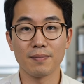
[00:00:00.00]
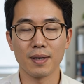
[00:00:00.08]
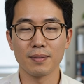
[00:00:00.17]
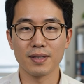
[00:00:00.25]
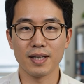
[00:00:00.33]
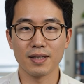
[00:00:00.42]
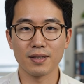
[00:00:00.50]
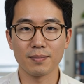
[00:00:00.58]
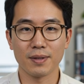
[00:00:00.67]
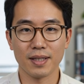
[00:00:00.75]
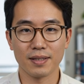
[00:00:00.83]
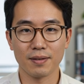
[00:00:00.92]
pigmentation
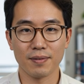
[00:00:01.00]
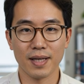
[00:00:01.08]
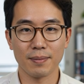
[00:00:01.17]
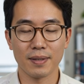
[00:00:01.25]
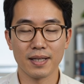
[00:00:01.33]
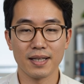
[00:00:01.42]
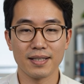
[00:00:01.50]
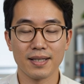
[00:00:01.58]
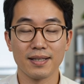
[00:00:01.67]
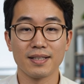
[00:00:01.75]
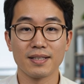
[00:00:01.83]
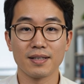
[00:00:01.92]
predicts vitamin D
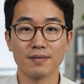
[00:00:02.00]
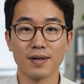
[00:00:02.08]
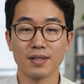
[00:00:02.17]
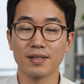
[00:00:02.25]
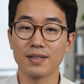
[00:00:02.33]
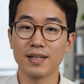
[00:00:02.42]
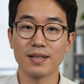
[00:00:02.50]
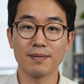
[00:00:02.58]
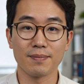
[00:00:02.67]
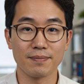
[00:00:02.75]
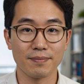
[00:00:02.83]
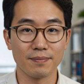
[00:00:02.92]
synthesis efficiency.
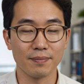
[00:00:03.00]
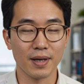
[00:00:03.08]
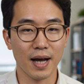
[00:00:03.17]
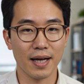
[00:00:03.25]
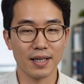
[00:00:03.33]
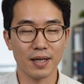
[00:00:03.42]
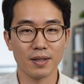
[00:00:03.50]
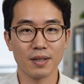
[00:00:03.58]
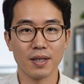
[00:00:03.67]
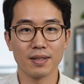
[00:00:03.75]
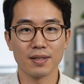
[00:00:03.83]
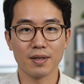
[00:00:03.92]
Eye color,
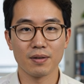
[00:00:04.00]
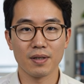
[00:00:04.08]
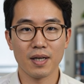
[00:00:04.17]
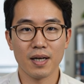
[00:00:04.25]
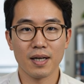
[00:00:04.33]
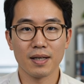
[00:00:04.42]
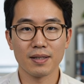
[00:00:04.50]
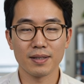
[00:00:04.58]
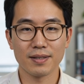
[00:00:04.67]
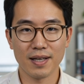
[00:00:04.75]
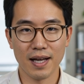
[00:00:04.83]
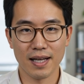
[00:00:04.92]
on its own, does
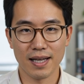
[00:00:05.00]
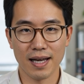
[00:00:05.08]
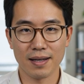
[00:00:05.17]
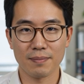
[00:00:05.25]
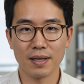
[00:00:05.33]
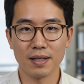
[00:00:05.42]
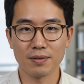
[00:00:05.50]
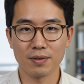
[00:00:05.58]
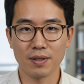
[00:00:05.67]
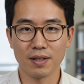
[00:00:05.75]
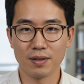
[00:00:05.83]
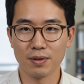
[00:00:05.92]
not add meaningful
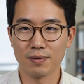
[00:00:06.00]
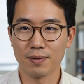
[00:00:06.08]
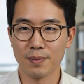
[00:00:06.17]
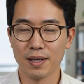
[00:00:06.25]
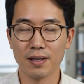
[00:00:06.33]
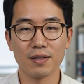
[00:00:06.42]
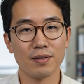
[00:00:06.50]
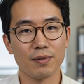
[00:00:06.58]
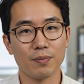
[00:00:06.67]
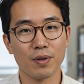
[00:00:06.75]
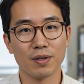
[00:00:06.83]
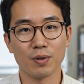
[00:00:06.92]
additional information
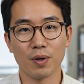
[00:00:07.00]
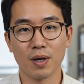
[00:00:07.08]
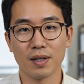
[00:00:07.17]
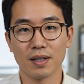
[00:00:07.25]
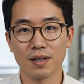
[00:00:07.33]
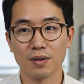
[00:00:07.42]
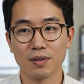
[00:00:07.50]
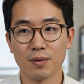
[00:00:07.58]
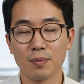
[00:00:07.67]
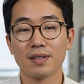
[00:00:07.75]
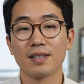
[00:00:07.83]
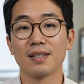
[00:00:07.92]
once you already know
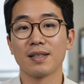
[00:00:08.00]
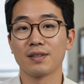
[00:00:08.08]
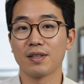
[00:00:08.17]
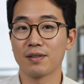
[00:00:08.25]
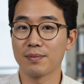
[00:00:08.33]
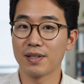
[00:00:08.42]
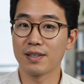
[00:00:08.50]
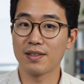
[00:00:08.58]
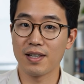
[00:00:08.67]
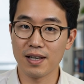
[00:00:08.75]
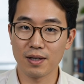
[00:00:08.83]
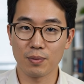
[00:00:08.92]
someone's skin tone because
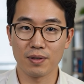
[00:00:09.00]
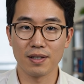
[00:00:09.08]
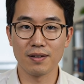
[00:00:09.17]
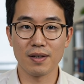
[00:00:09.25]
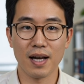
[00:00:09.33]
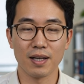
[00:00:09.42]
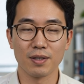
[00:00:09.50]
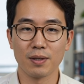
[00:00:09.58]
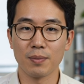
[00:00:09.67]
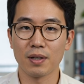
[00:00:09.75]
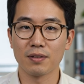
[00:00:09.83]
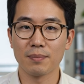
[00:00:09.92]
it was never actually
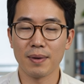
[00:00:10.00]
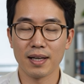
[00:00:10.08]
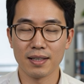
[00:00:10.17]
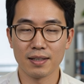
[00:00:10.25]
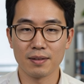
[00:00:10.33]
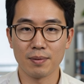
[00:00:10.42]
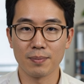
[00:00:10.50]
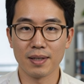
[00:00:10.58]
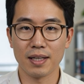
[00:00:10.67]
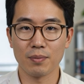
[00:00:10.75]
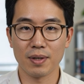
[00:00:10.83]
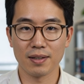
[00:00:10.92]
part of the mechanism to
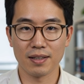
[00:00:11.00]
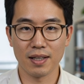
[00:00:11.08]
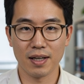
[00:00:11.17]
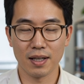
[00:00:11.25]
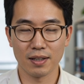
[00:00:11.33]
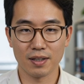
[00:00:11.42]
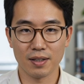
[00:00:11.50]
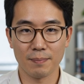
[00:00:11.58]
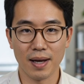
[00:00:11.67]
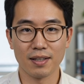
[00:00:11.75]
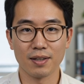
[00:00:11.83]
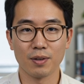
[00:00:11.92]
begin with, just a
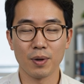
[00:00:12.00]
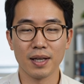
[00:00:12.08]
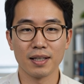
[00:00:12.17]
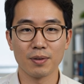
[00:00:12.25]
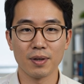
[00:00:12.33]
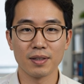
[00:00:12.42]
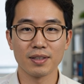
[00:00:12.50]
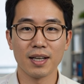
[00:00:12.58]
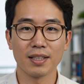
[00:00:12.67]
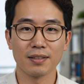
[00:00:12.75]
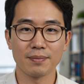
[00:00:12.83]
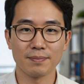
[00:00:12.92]
passenger riding
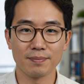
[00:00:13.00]
alongside it.